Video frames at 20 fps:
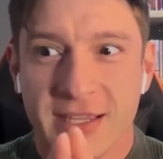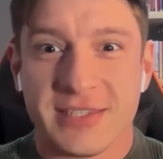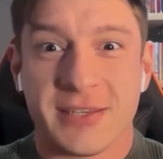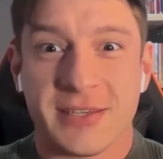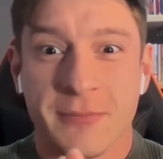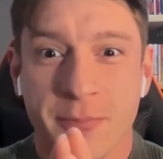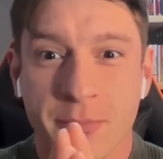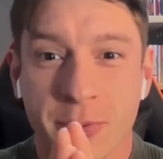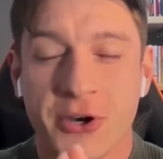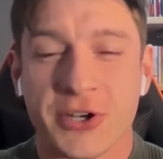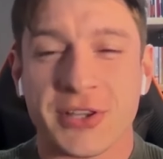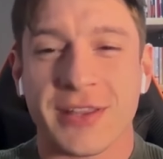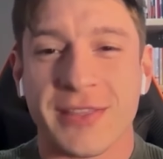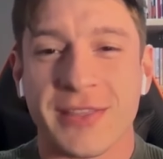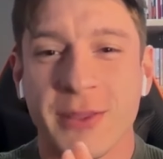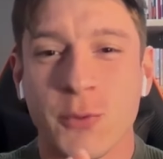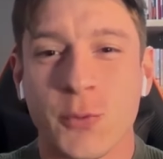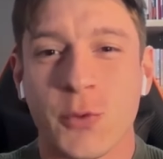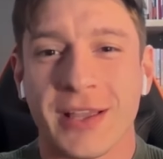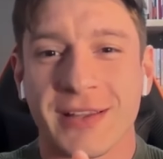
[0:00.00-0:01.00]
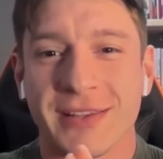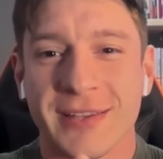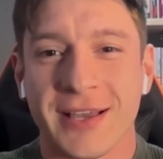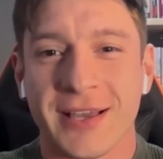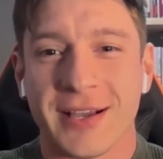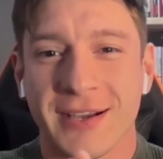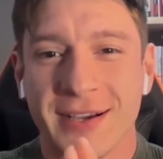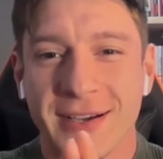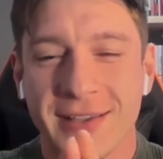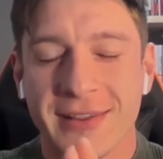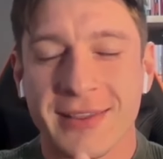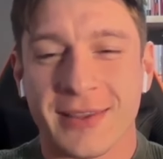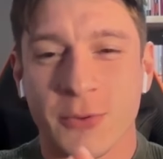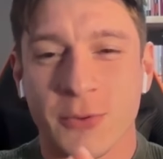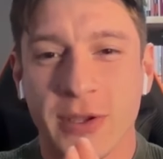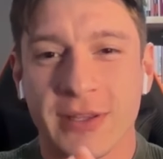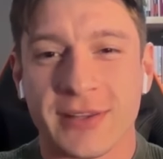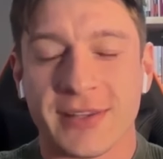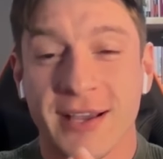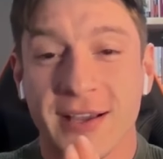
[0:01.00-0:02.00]
it's important that we attack
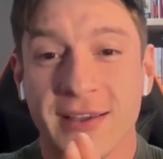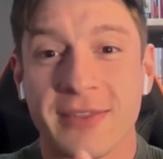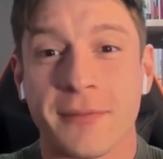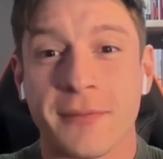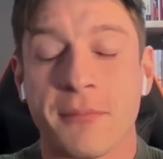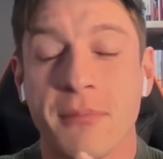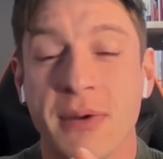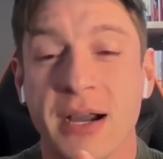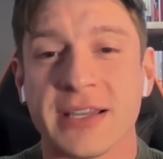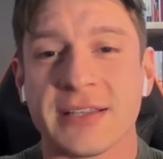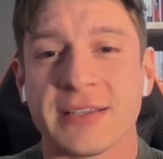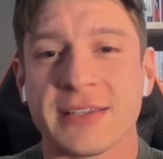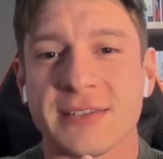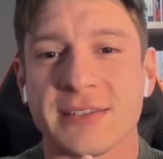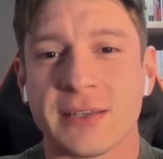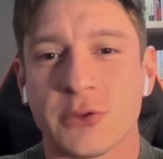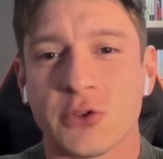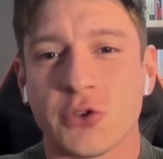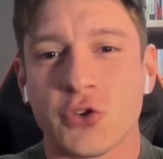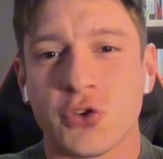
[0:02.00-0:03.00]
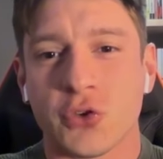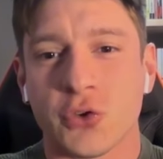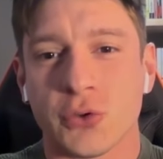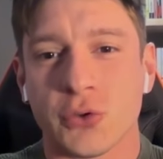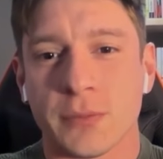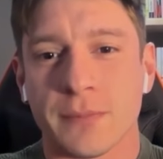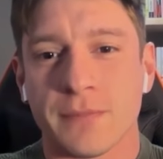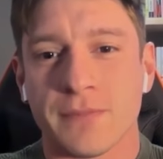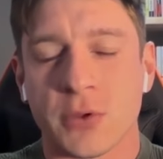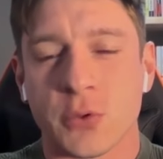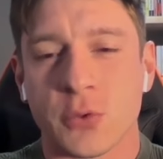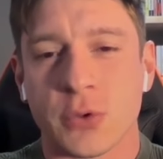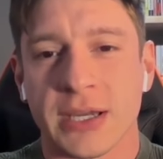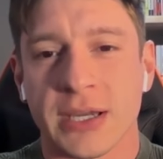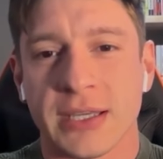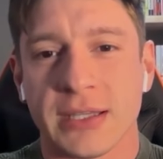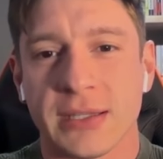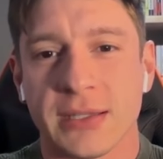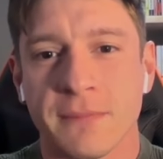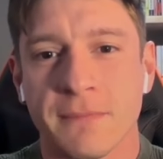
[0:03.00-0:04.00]
the mindset too,
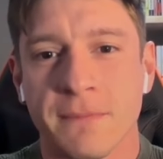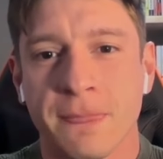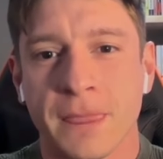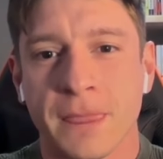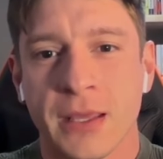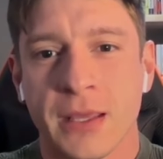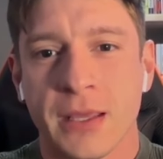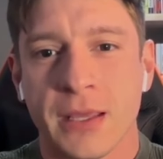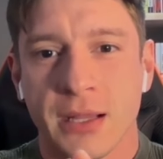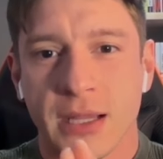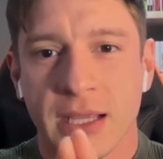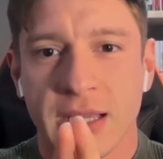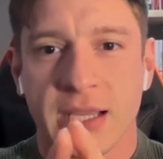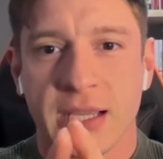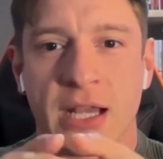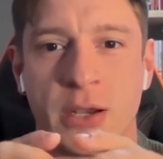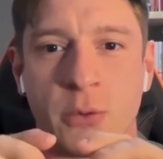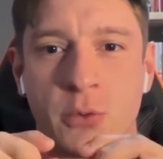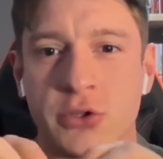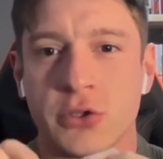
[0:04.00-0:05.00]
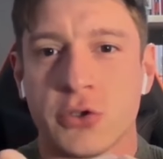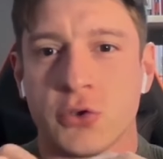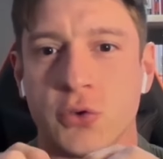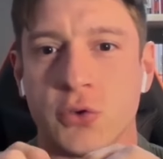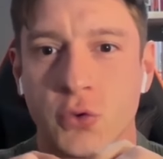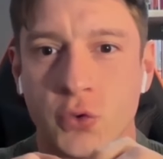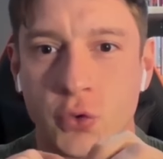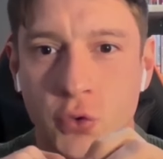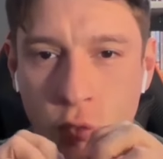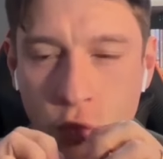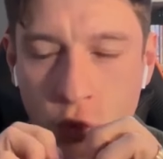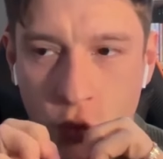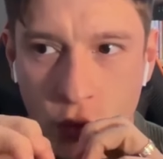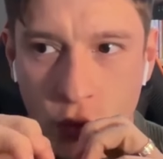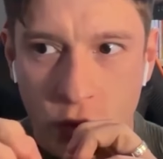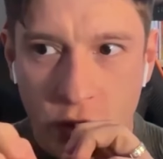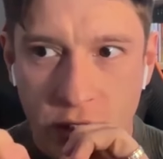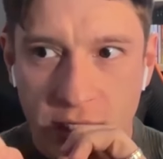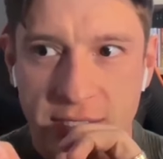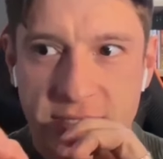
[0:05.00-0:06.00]
right? Like I want you to
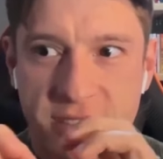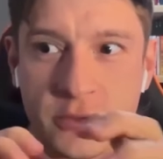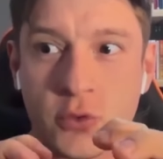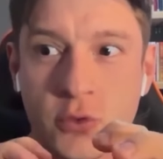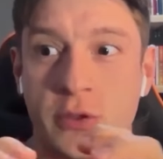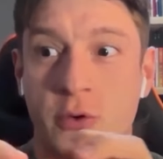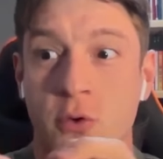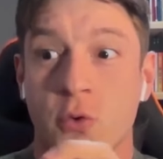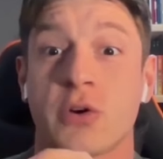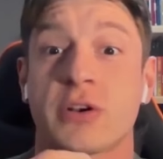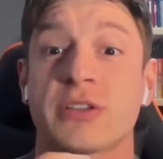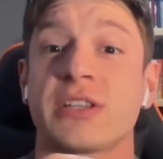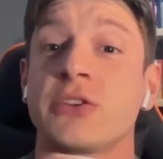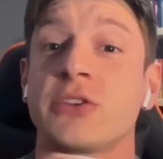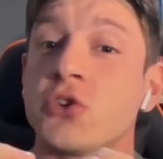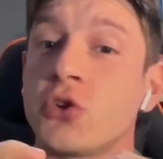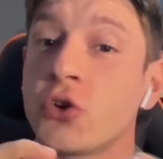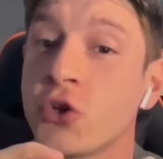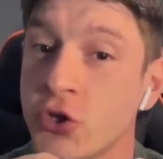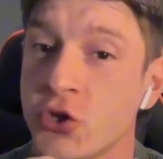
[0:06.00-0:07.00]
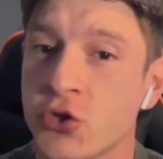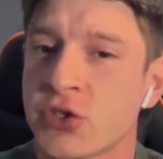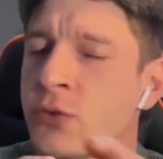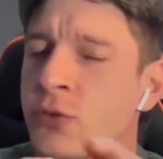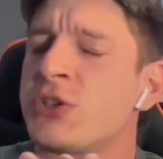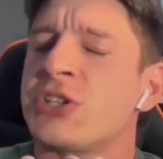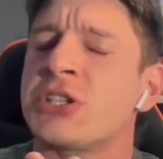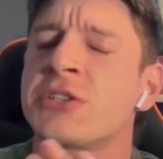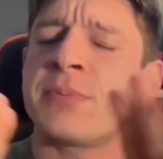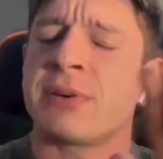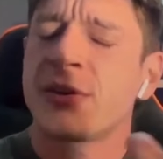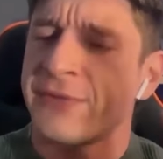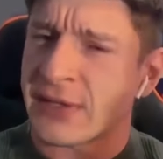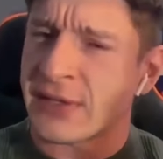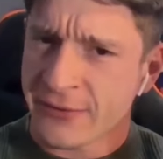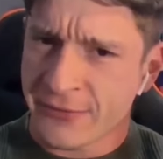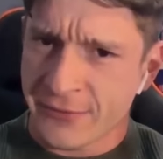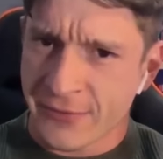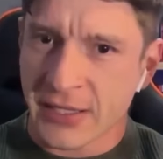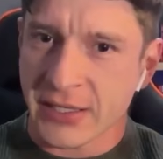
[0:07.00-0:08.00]
listen to the words that you're using, which is
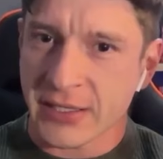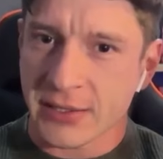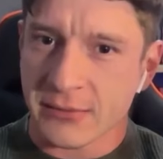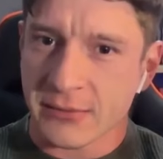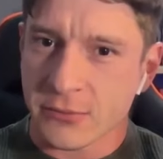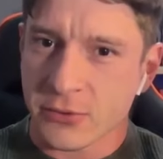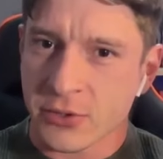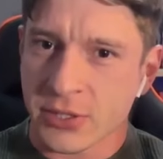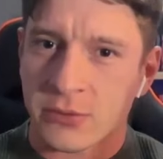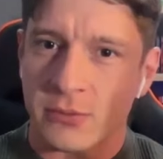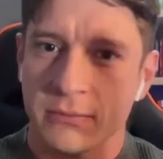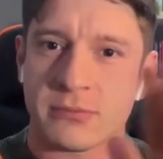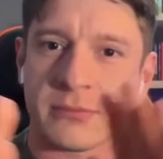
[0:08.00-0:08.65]
perfectly fine, right?